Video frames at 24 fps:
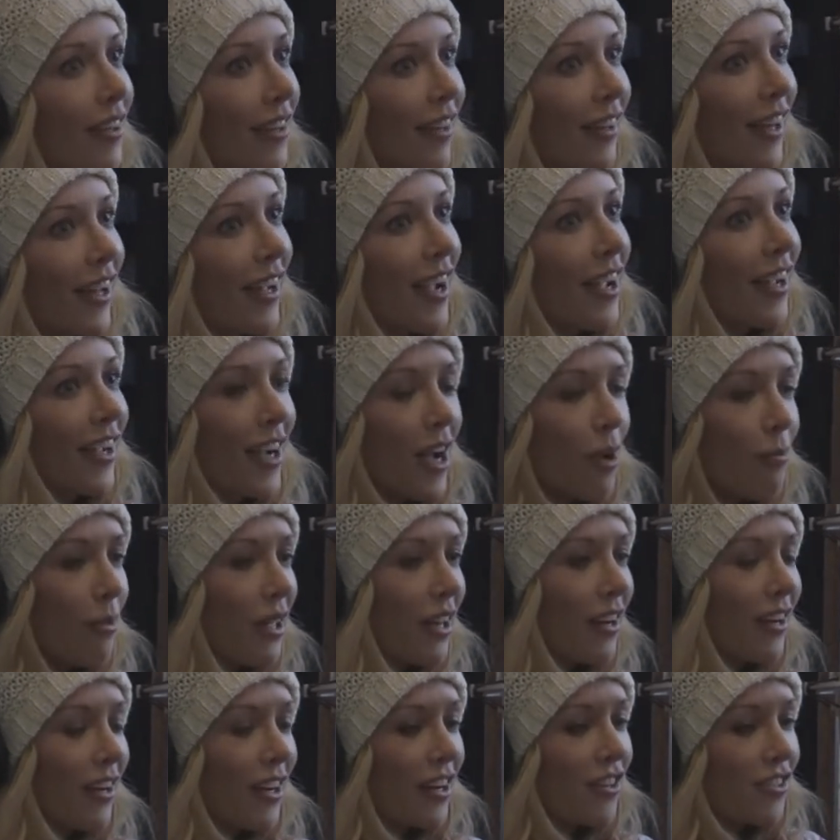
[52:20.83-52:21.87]
Like I come
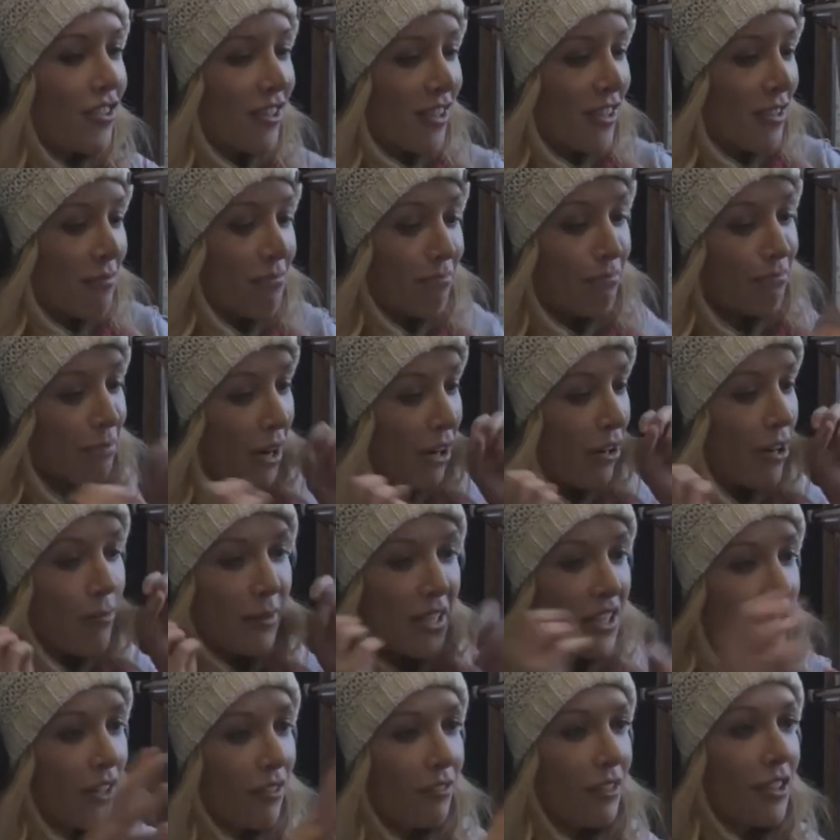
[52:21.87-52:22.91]
in and I just like bury
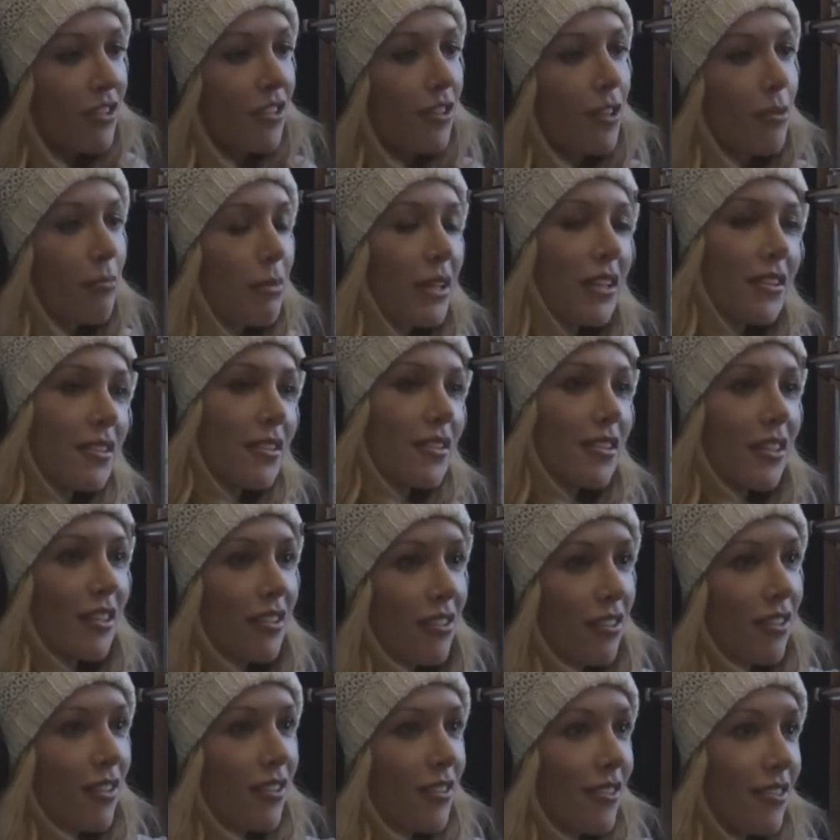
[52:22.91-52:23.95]
myself in his armpits and he's
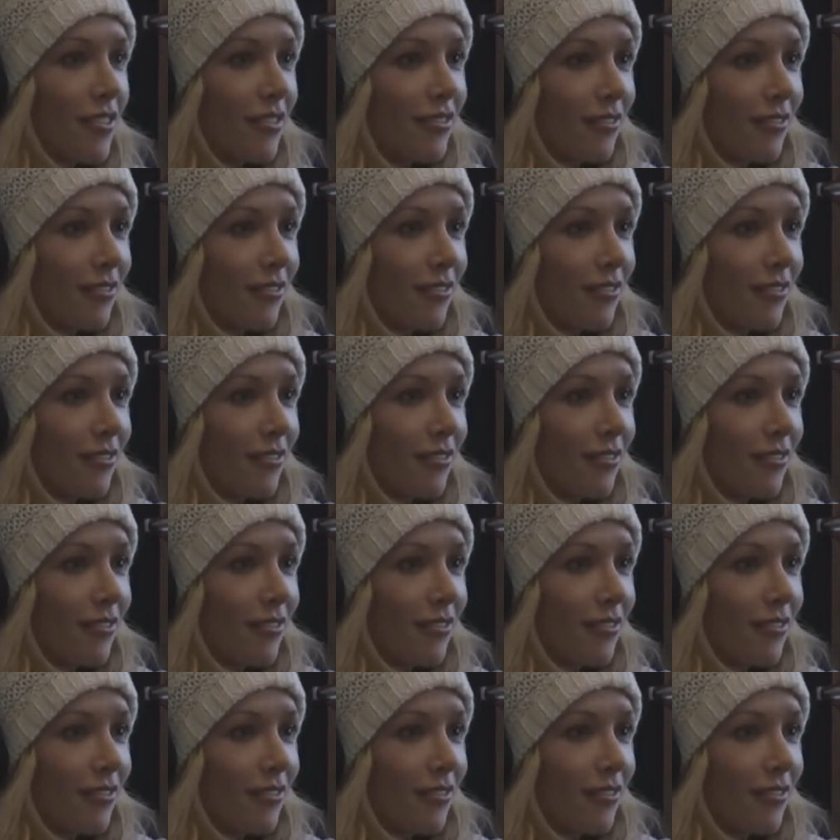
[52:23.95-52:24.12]
all